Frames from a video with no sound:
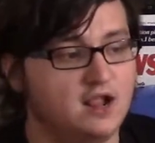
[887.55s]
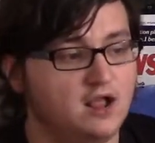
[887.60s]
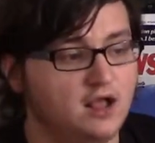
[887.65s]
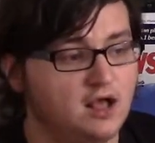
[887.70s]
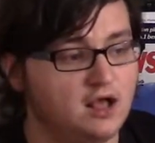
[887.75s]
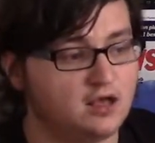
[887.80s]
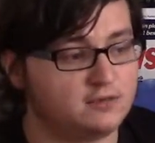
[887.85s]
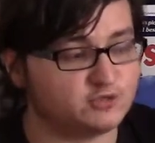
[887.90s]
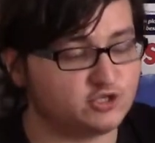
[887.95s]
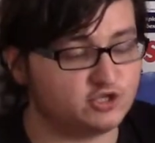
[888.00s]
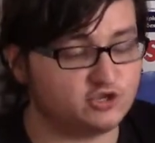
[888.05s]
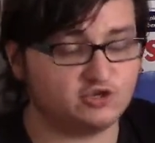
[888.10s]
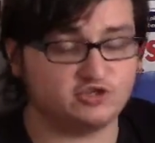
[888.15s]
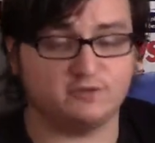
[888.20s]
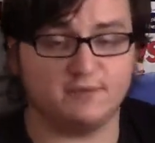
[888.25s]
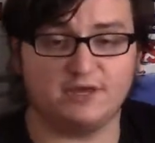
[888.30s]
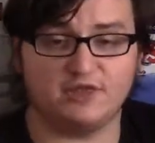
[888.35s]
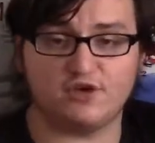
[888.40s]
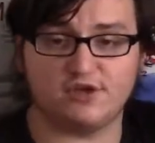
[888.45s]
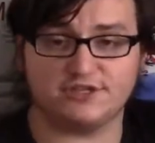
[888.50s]
Um, so those
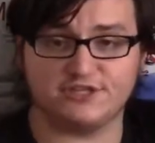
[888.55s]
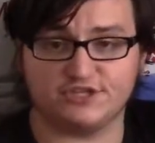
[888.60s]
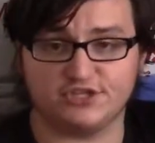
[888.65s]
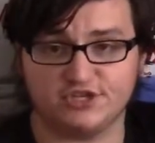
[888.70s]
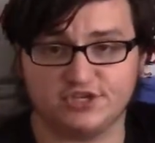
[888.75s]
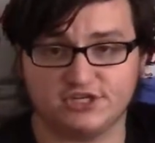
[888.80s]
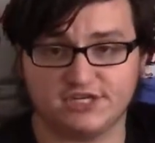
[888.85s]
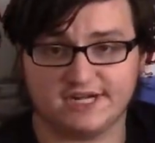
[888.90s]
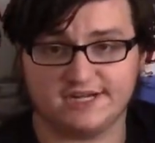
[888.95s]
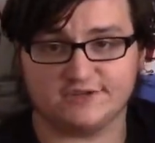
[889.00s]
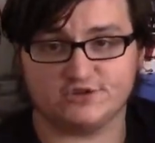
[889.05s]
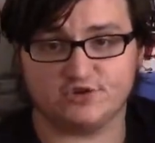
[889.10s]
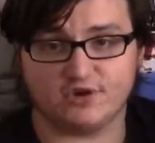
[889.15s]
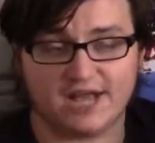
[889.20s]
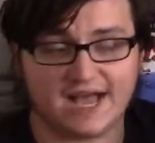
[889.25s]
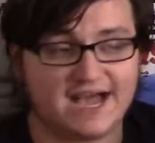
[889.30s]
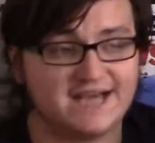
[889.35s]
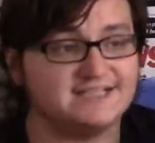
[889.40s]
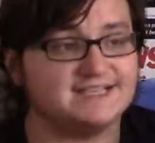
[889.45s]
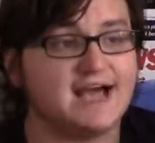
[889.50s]
are my thoughts on The Good Dinosaur.
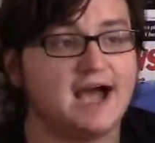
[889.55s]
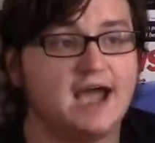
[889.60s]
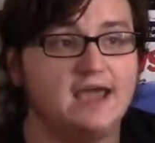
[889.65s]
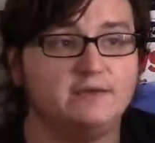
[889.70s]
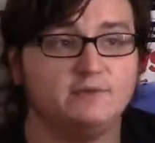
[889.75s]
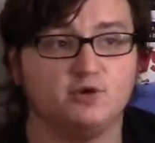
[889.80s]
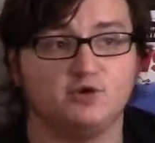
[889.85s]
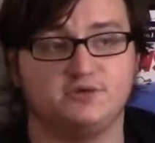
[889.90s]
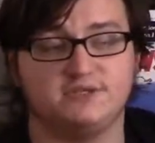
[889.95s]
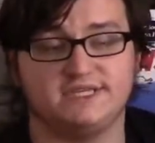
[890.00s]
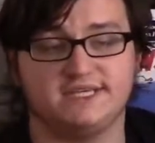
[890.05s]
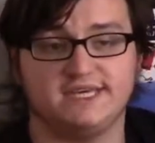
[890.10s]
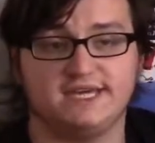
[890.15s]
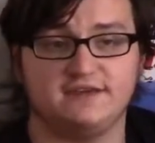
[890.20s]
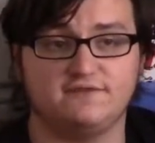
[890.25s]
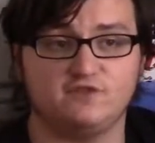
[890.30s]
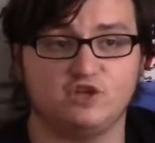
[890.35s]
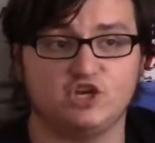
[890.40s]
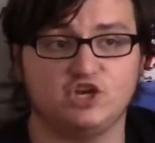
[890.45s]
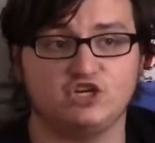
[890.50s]
Guys, I am going to
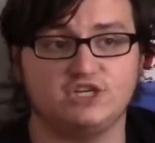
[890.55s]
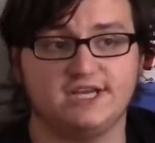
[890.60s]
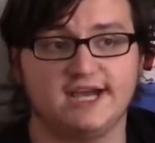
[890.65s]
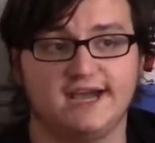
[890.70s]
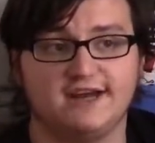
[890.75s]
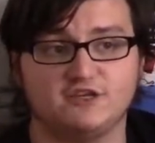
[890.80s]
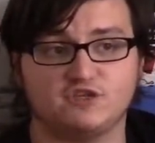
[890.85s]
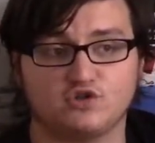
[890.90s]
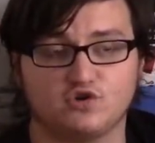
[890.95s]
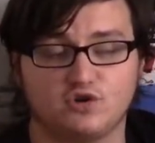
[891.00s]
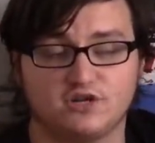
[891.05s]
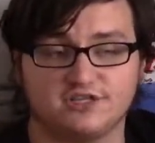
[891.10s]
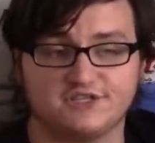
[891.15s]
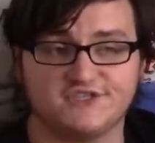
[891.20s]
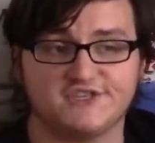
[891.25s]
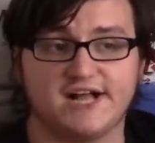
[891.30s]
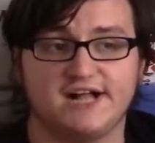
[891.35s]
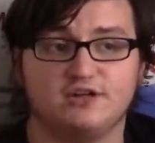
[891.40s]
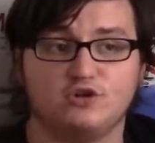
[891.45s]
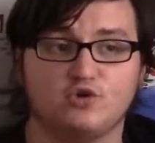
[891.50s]
give The Good Dinosaur a
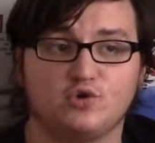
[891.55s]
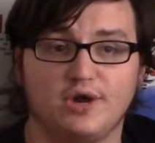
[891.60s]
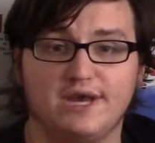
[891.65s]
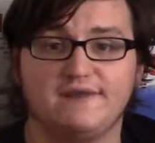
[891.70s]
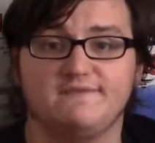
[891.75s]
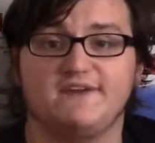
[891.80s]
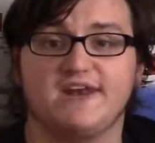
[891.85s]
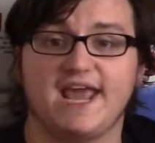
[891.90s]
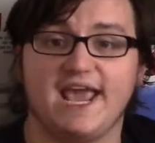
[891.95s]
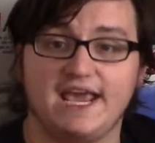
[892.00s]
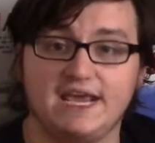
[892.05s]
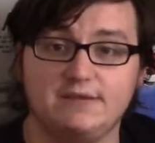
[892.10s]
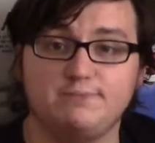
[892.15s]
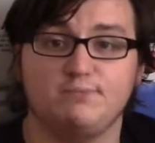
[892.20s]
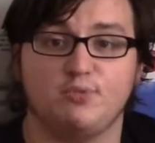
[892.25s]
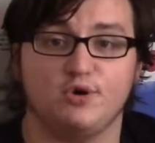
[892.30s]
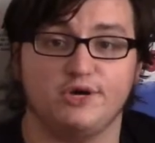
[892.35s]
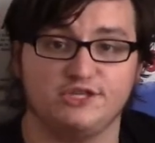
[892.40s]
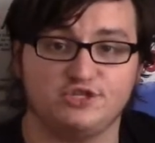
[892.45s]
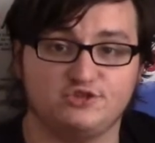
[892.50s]
solid grade of an
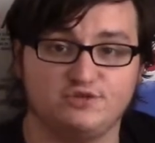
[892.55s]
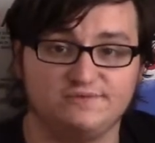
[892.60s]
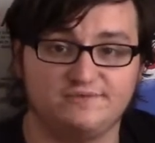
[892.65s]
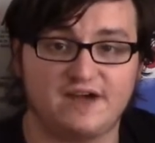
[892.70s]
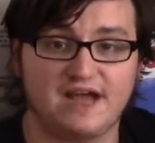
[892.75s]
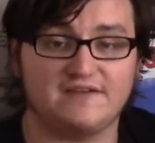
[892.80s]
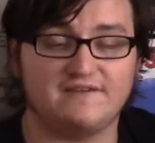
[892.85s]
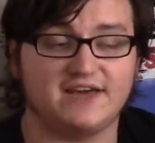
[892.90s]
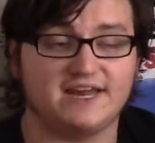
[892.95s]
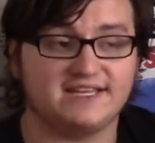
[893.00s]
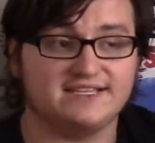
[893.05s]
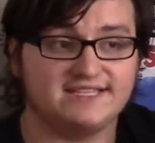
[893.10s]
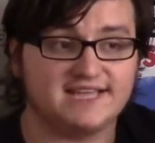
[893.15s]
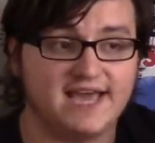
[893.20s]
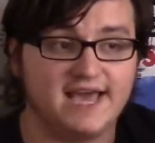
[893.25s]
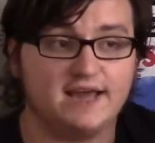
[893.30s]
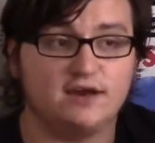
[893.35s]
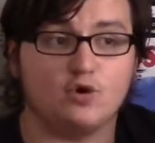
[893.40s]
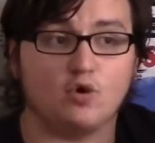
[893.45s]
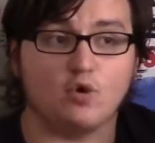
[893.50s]
8.25 out of
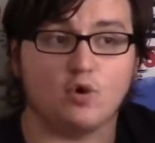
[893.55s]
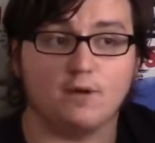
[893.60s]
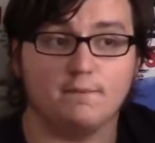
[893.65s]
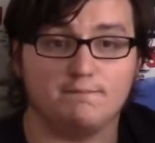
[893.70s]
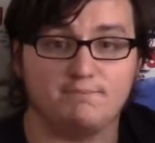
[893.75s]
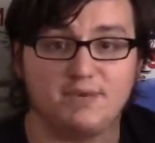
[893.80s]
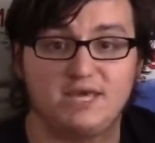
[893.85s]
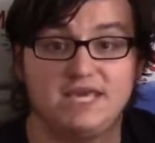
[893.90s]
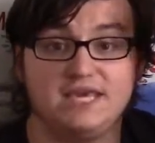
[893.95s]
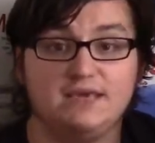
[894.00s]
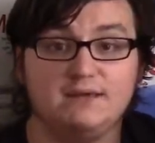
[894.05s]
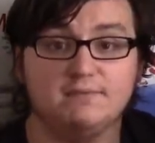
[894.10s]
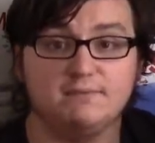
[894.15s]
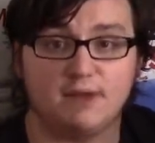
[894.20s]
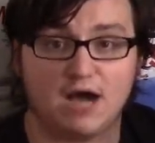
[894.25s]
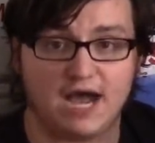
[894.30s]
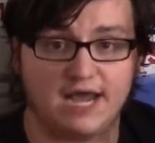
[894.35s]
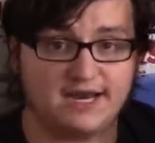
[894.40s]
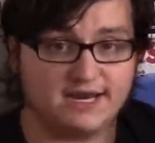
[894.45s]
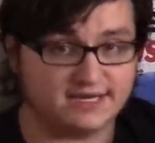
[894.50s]
10 or a B
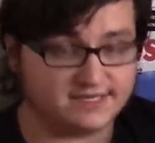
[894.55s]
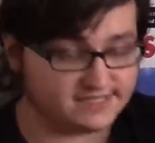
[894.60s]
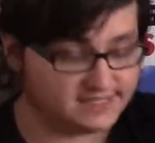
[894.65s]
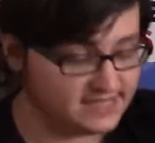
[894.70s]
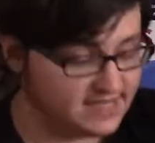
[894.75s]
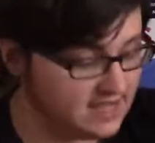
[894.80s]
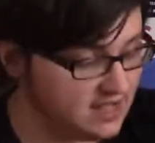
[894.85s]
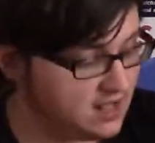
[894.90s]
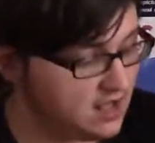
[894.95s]
minus.